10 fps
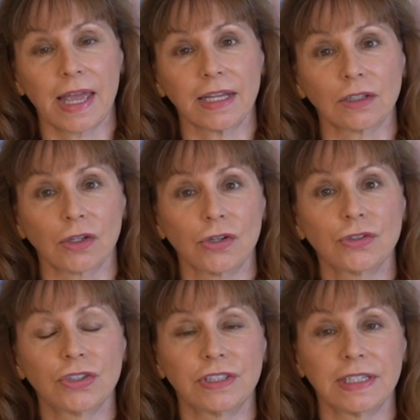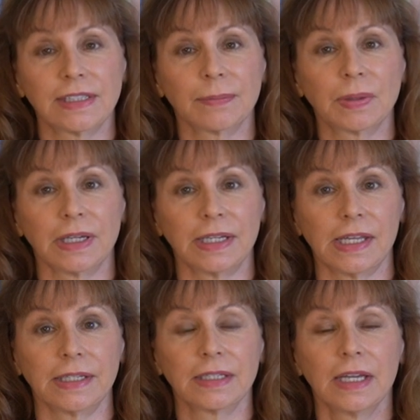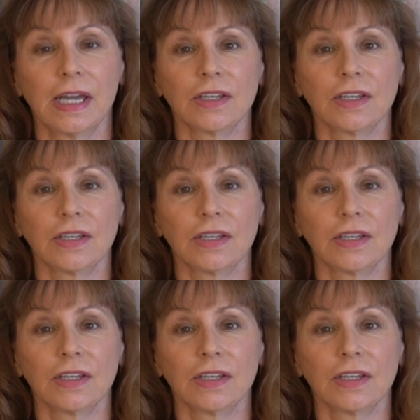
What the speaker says: and learn to discipline it